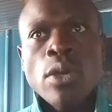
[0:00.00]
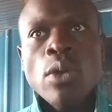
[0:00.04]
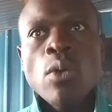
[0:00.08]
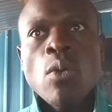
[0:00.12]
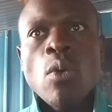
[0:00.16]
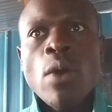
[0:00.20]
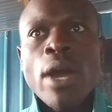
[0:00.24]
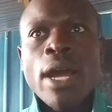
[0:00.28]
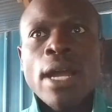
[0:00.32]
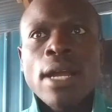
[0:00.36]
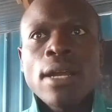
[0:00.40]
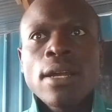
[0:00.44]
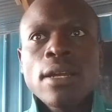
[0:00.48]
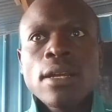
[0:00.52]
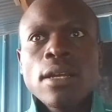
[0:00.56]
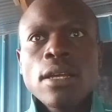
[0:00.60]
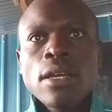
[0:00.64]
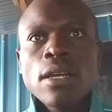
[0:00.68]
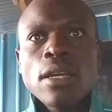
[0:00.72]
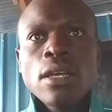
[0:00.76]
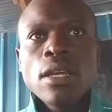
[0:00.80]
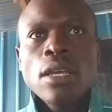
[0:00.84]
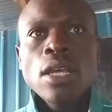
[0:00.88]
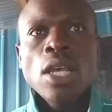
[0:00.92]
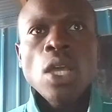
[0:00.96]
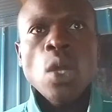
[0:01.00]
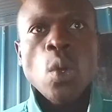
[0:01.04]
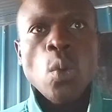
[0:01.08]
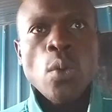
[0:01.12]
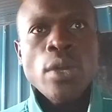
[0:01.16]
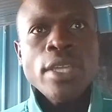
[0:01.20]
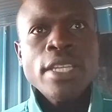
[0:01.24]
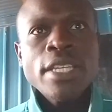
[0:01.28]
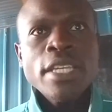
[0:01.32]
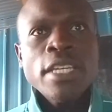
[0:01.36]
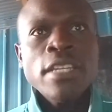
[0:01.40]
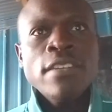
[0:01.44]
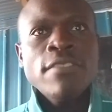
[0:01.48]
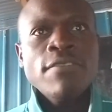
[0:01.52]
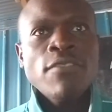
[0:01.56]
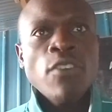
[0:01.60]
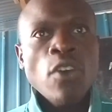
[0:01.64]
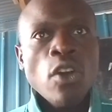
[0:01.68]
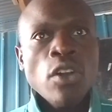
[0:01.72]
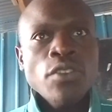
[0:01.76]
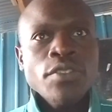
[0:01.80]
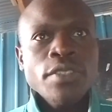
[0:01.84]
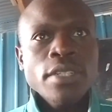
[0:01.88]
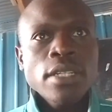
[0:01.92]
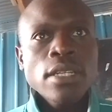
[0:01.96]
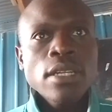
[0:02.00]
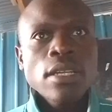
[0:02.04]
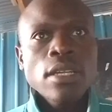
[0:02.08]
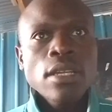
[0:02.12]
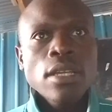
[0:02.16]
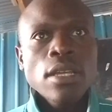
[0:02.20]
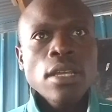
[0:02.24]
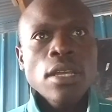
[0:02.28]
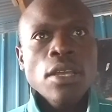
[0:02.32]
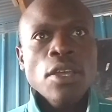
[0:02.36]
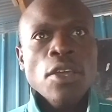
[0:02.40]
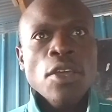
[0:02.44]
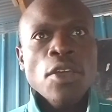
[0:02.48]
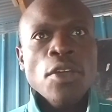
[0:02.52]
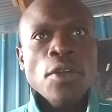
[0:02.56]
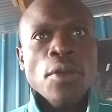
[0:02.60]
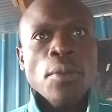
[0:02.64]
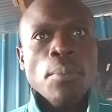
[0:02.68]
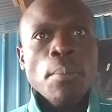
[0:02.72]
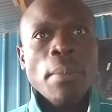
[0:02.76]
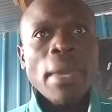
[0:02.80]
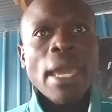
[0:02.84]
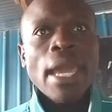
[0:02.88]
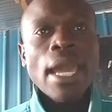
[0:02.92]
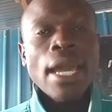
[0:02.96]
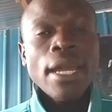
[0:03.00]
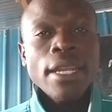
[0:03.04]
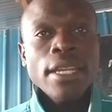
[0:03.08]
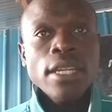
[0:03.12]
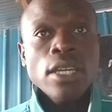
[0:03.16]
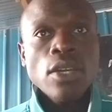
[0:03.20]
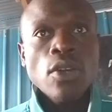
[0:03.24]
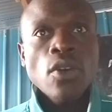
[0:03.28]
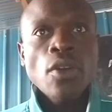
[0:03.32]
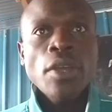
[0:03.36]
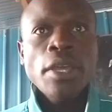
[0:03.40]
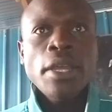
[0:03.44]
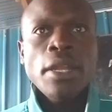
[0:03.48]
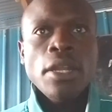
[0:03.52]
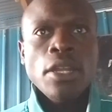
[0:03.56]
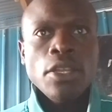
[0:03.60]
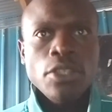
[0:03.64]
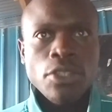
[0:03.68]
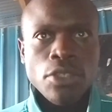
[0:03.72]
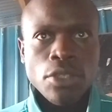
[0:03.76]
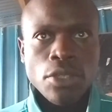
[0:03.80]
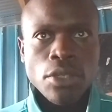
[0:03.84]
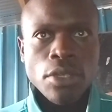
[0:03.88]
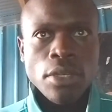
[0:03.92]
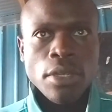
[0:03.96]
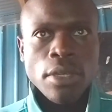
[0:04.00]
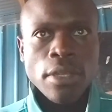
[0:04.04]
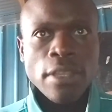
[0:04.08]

work which involves mechanical energy.